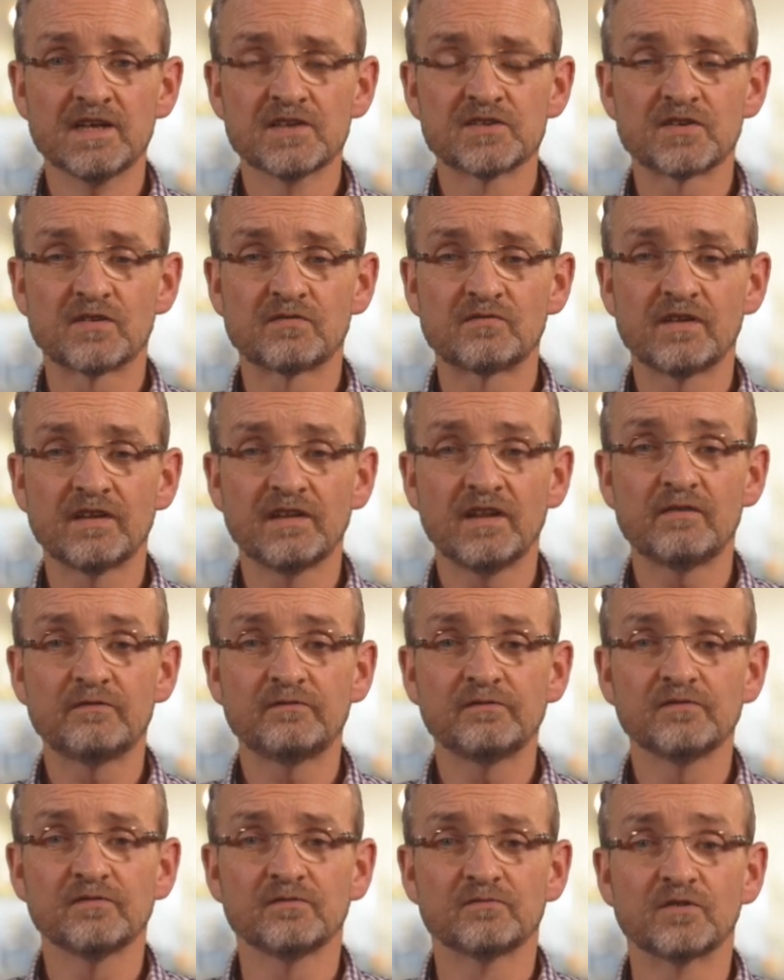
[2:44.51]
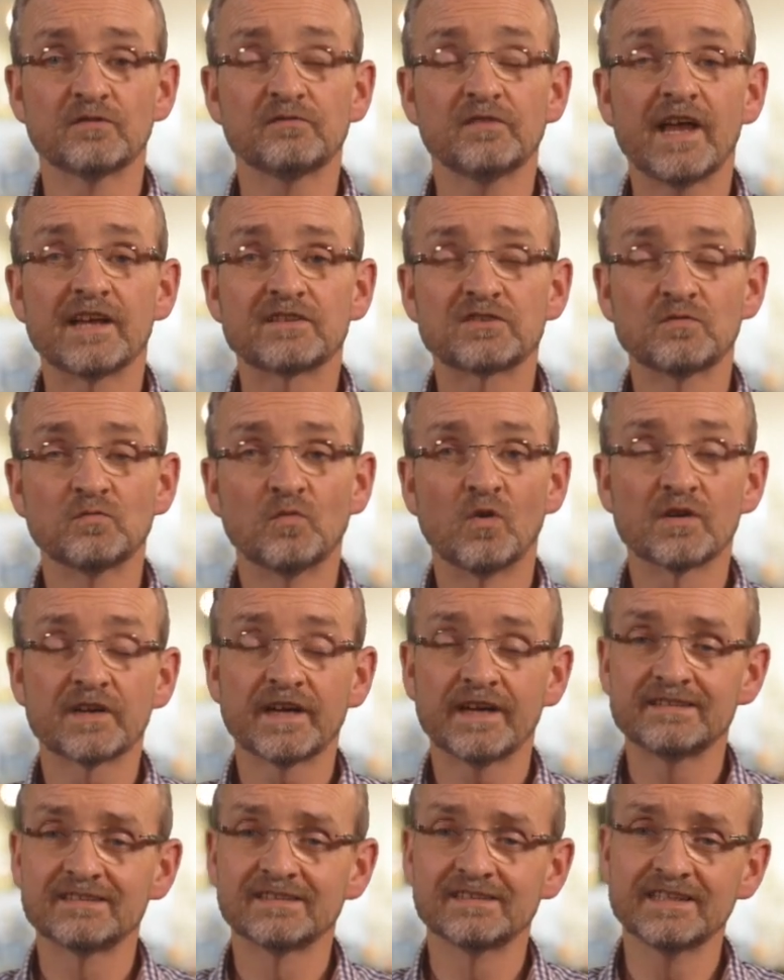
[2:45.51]
So reflect on what
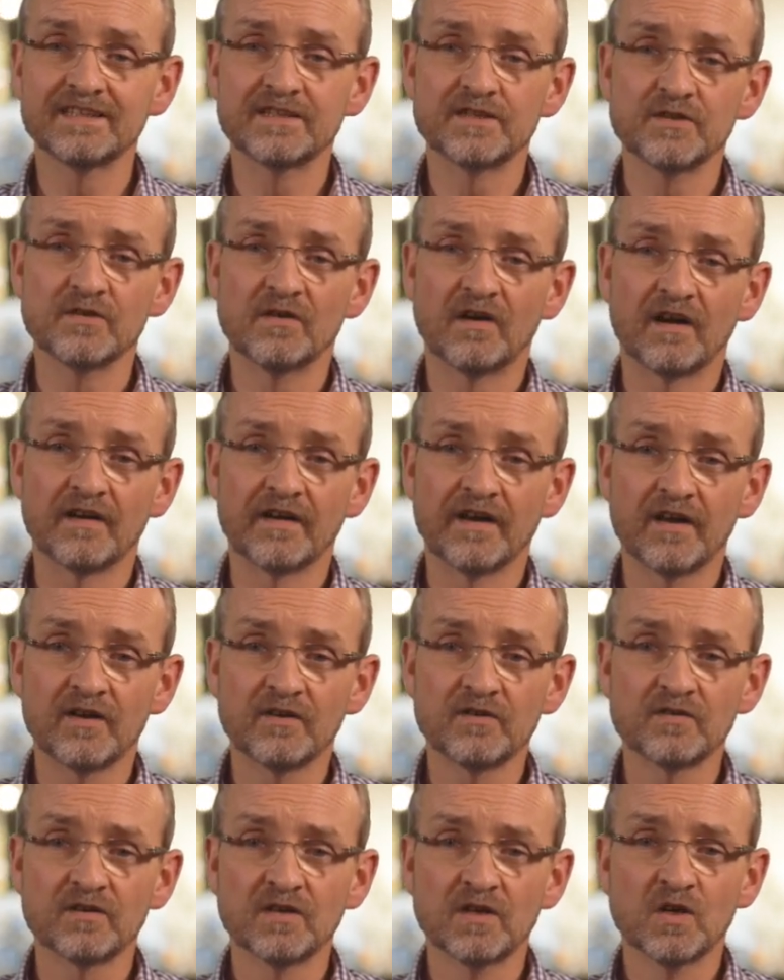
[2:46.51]
kind of leader you are now,